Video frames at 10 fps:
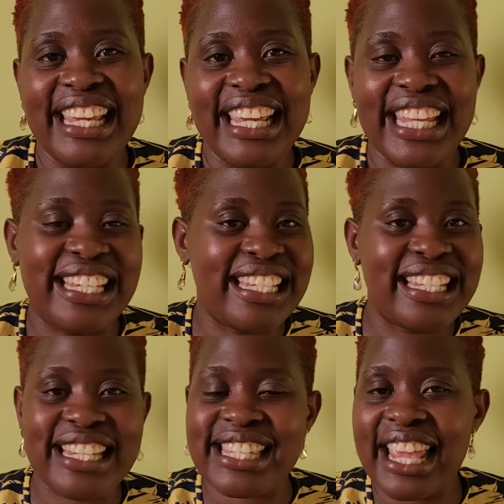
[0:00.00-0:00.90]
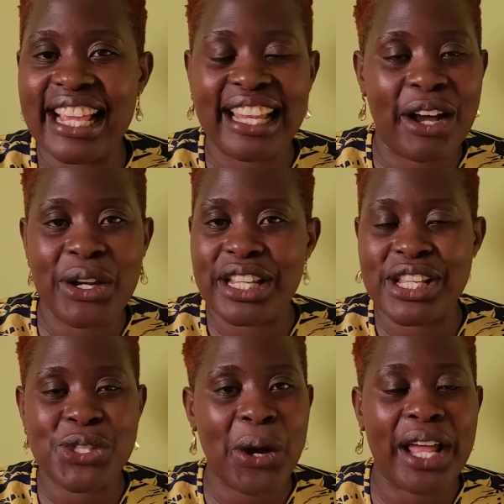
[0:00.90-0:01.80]
he didn't take on
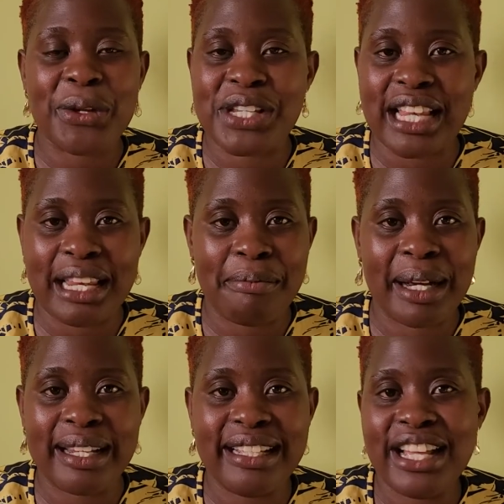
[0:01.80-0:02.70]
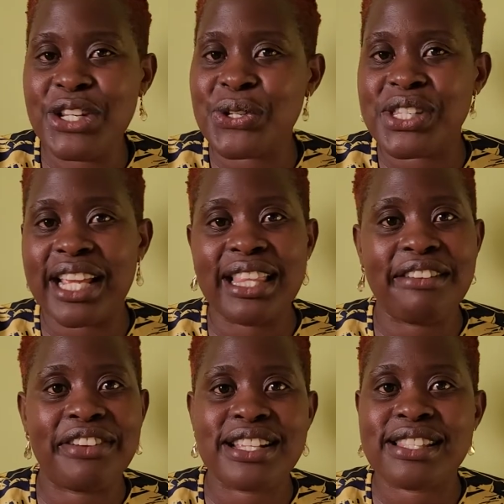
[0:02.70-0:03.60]
he's not an ordinary man to take the
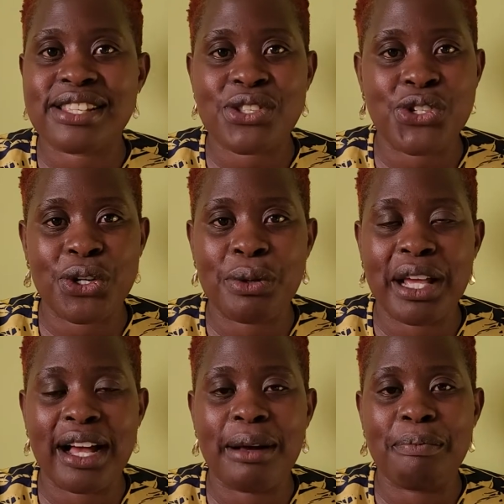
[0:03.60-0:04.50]
fastest jo- uh,